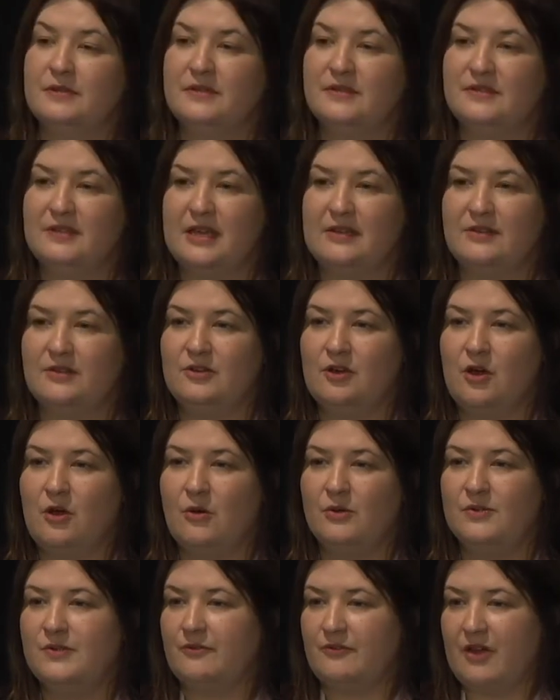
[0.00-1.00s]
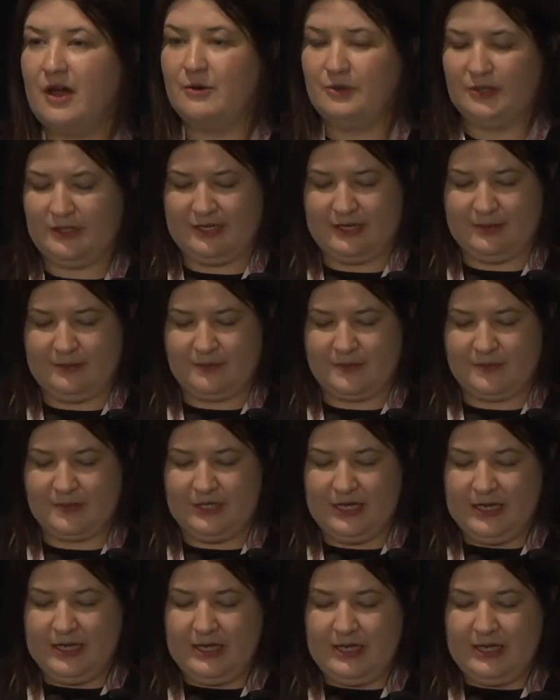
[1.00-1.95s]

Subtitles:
a set goals of outcomes